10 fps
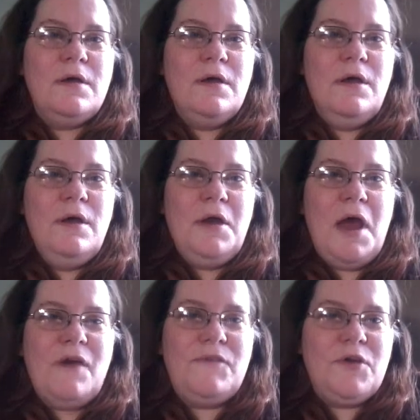Good
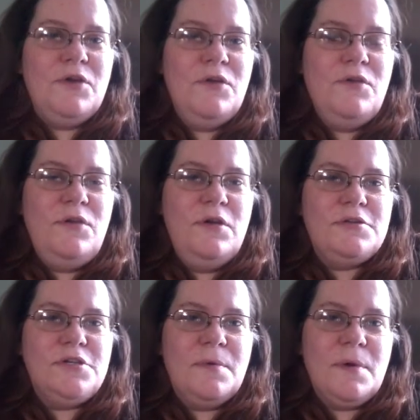afternoon,
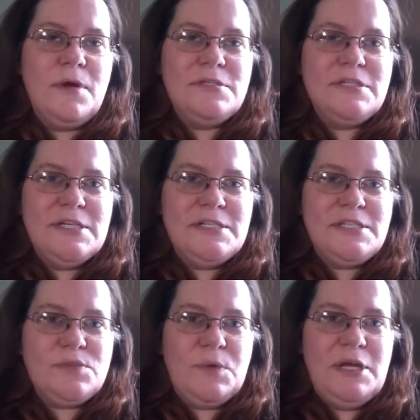YouTubers. It's
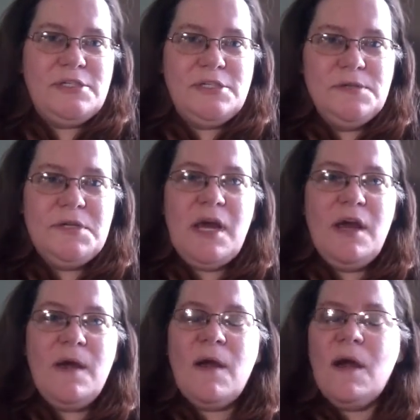Sweet Susie
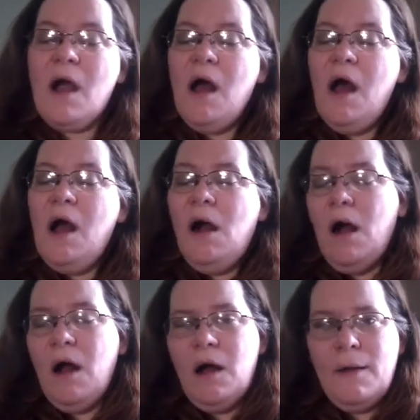here.
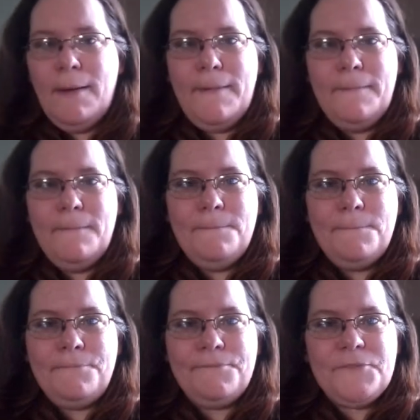Um,
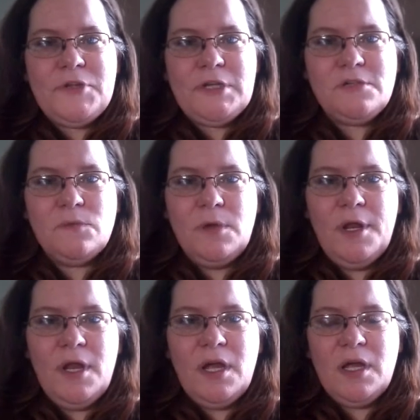just
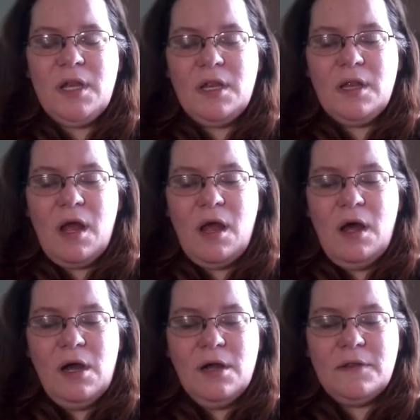wanted
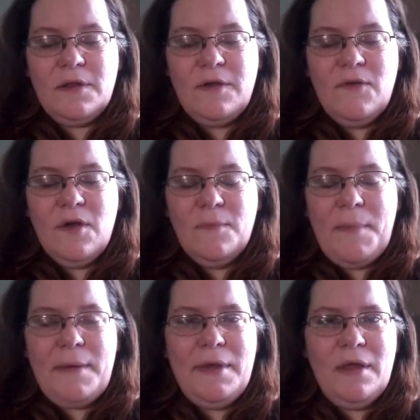to give you
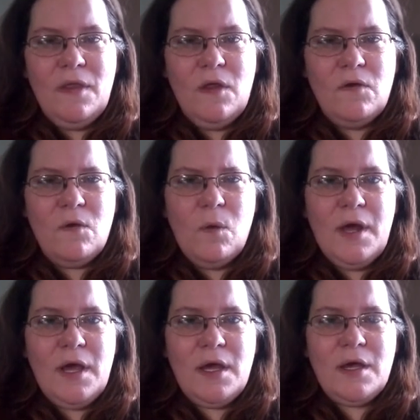maybe a little
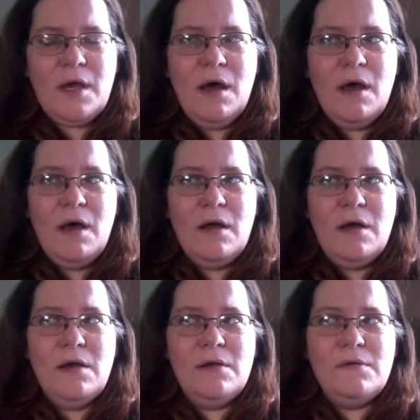quick,
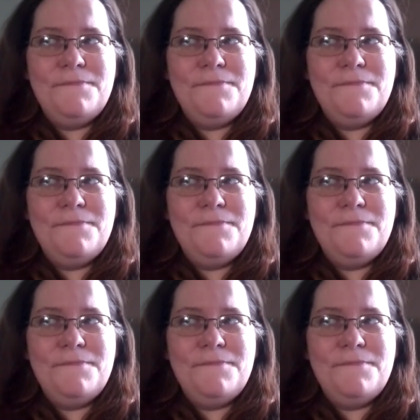not